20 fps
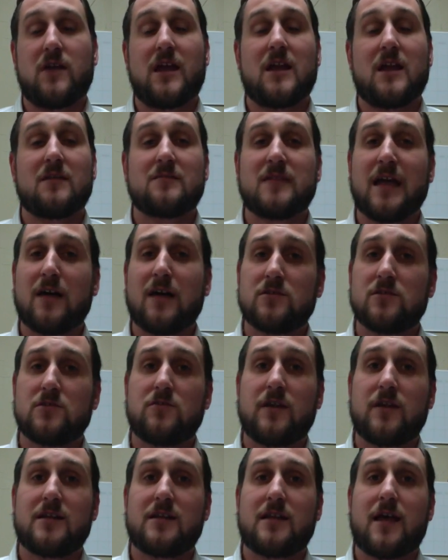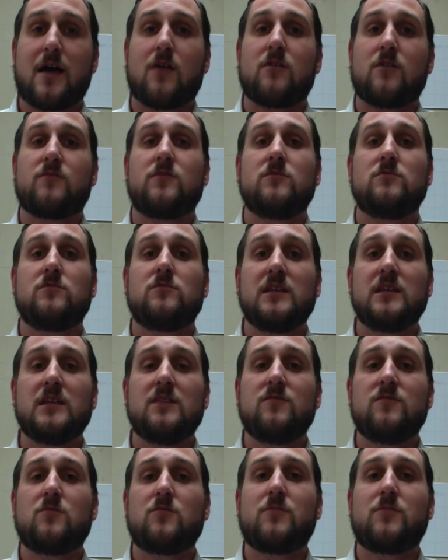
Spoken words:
And I'm telling you right now, if you leave your